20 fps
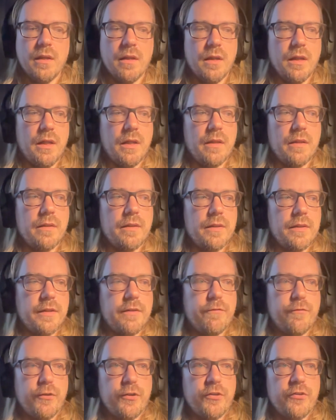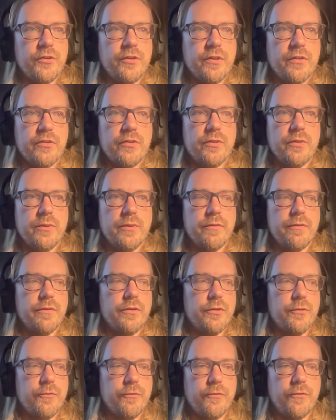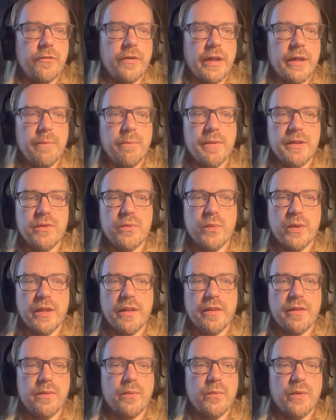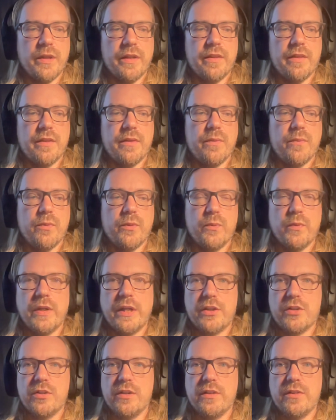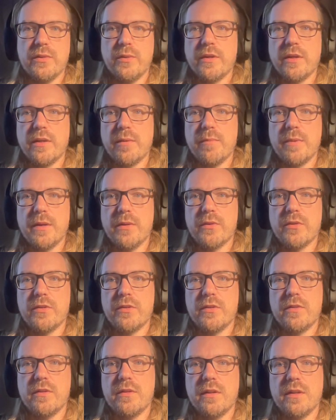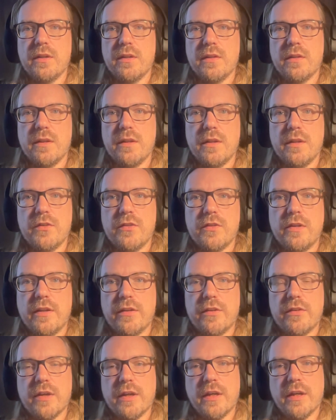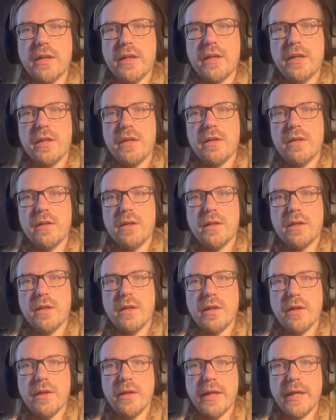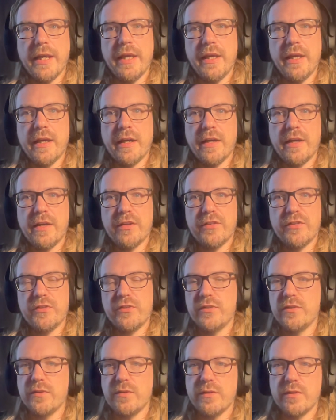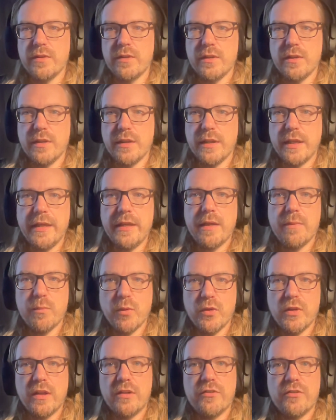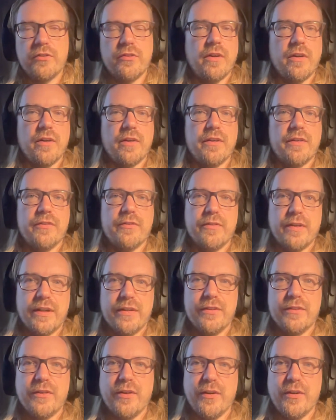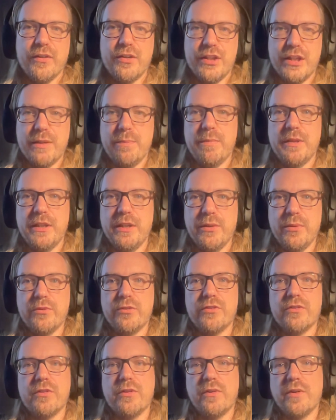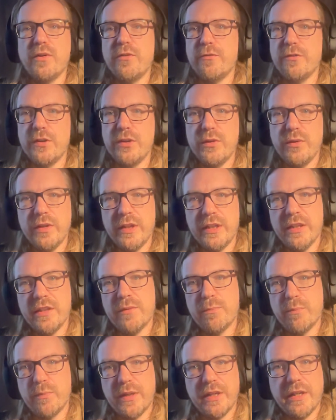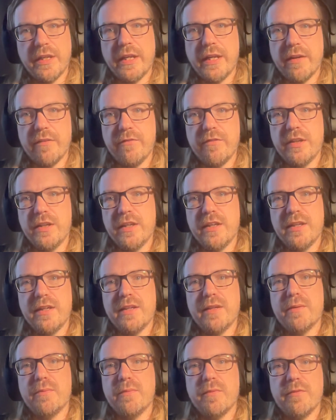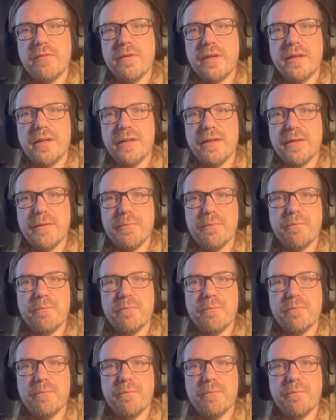and first, just to frame it with what we're actually talking about, is that AI models are run on GPUs, and often you need pretty heavy uh,